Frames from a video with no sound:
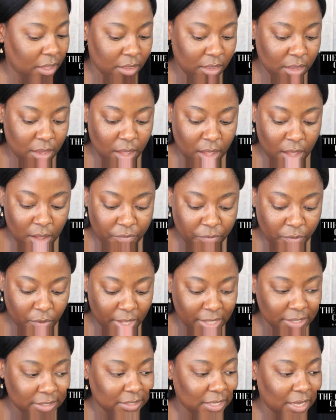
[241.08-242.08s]
in
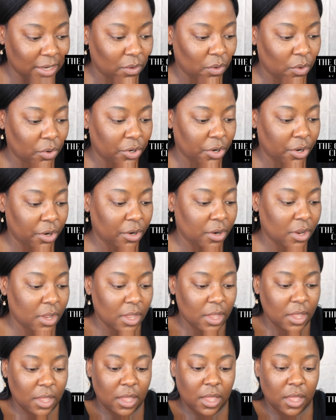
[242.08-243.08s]
for Estee Lauder,
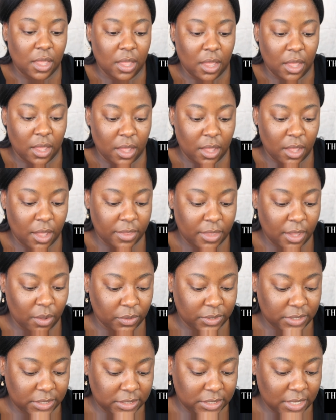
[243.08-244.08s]
they
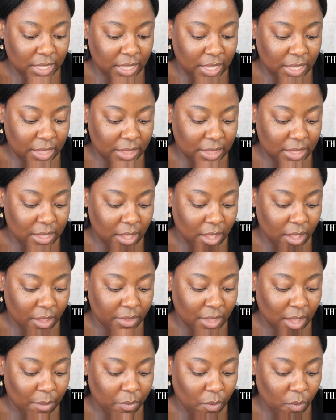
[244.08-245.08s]
would say
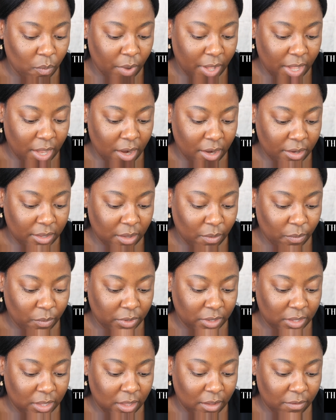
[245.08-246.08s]
Double Wear. They
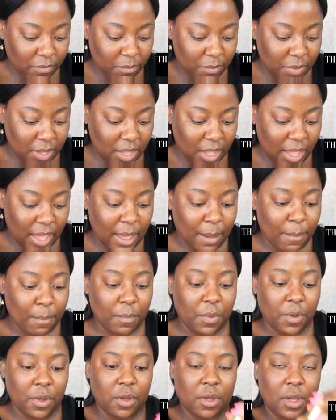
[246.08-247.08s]
would give me
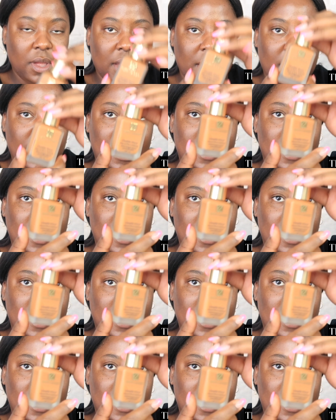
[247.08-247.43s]
Amber